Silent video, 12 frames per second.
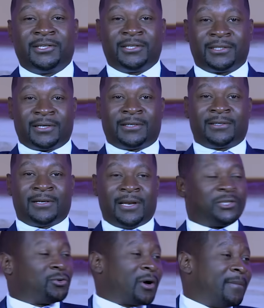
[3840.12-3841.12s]
Jesus.
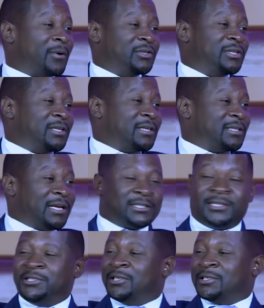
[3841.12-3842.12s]
Let's talk about Jesus,
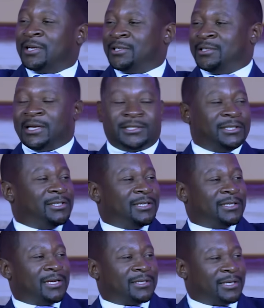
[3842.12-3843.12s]
just
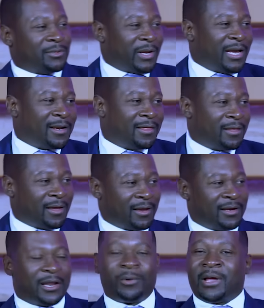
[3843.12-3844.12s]
Jesus, and we end there,
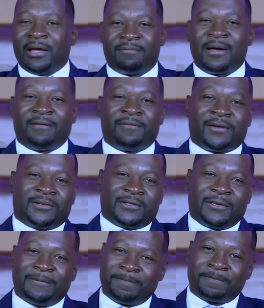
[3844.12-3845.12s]
and I will have my
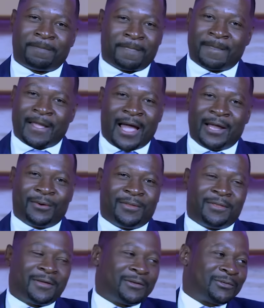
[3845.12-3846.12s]
victory. I don't
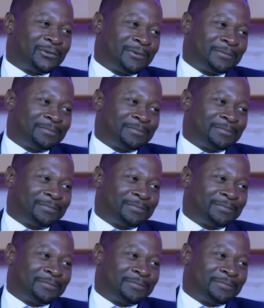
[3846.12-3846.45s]
think so.